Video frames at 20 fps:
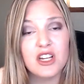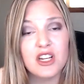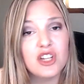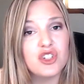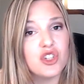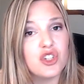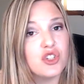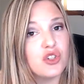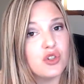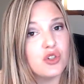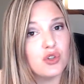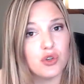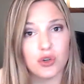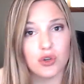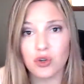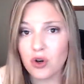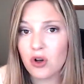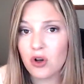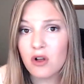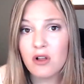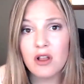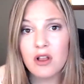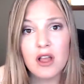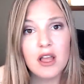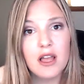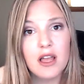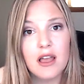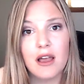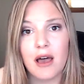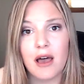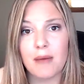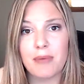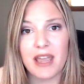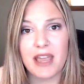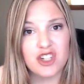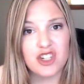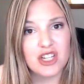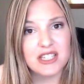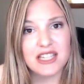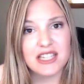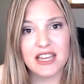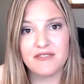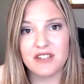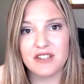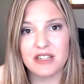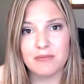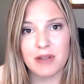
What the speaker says: just Google a patient safety